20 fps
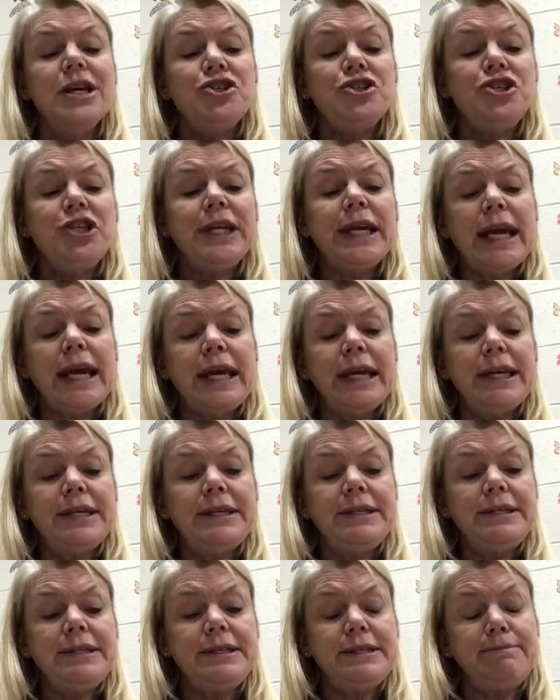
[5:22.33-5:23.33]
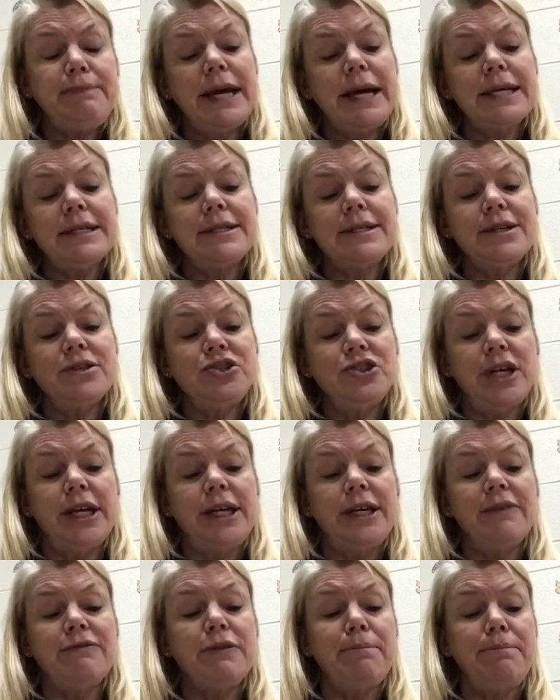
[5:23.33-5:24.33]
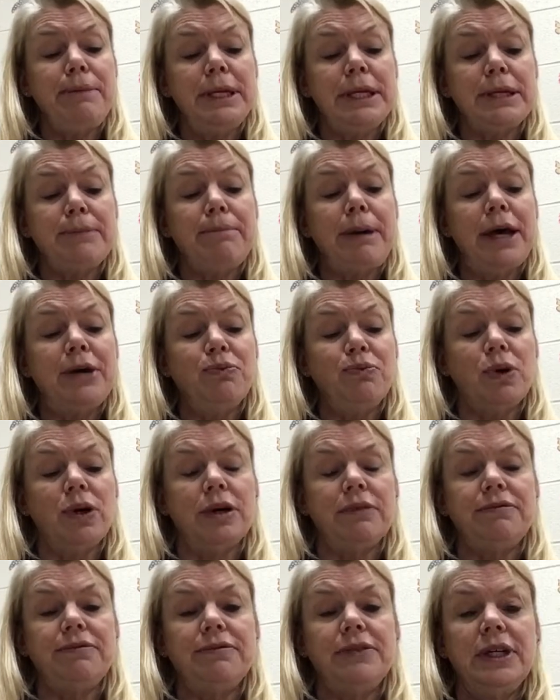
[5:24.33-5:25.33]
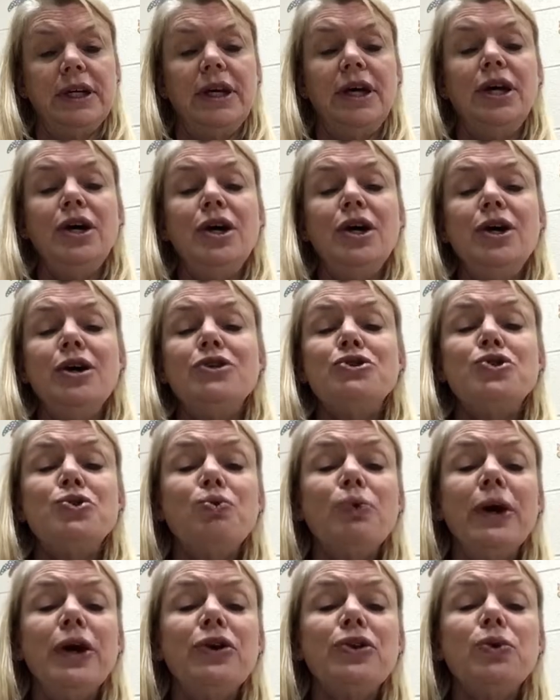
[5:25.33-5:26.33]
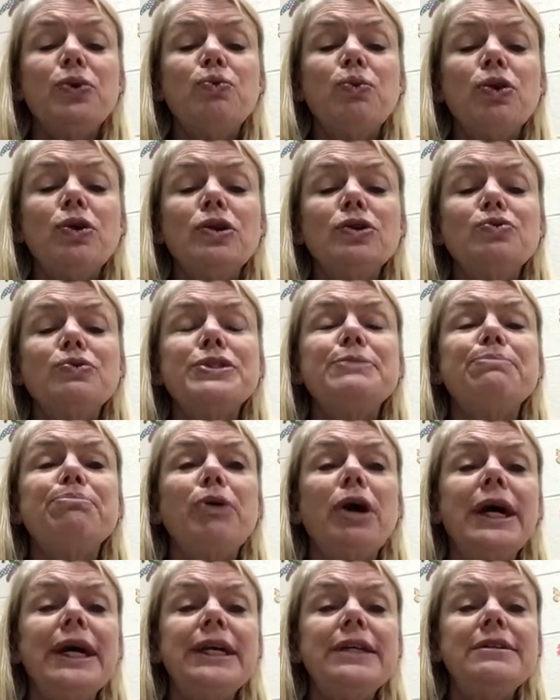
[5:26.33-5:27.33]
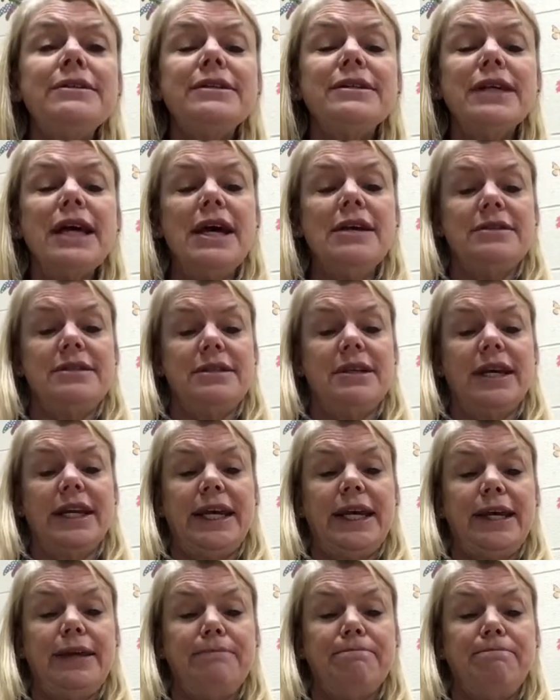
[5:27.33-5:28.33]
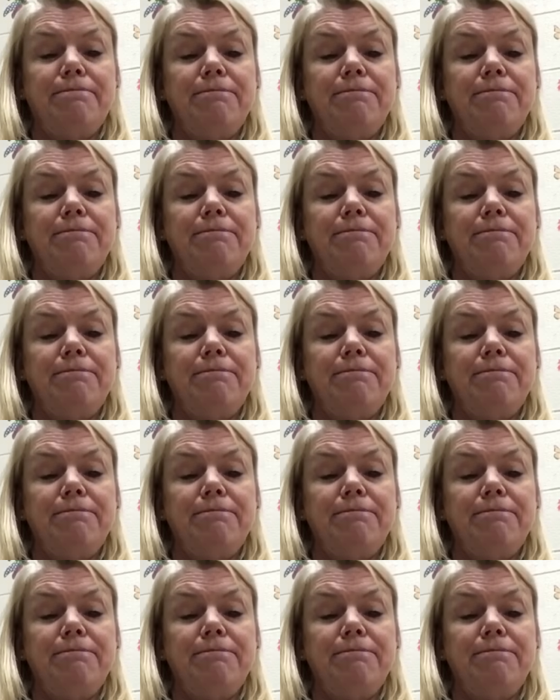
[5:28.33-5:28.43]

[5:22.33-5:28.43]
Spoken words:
She gazed past the shade of the pig pen roof to where the world was bright and sunny.